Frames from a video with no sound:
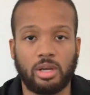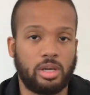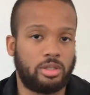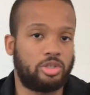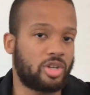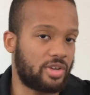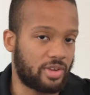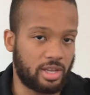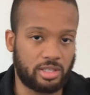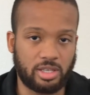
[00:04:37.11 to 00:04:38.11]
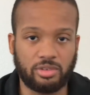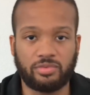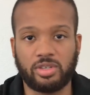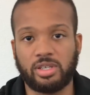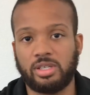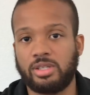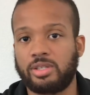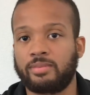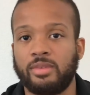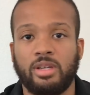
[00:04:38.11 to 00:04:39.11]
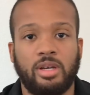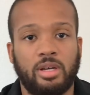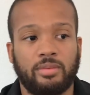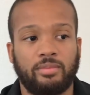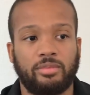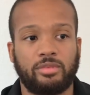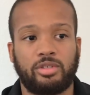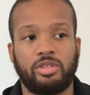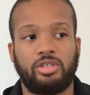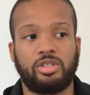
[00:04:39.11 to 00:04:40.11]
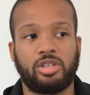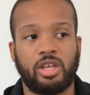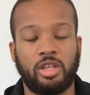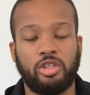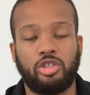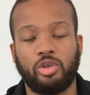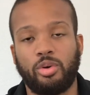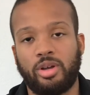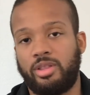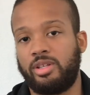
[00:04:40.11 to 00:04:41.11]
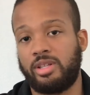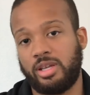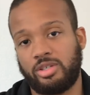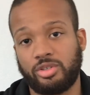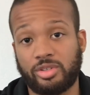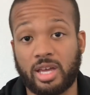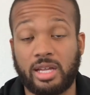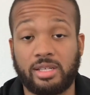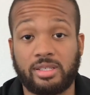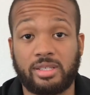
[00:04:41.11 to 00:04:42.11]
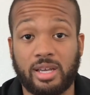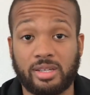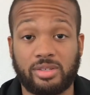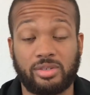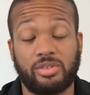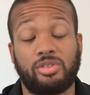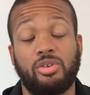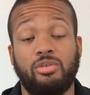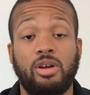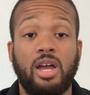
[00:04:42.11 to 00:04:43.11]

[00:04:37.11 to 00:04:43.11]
to drive ATVs, to just enjoy the nature that is Texas. And so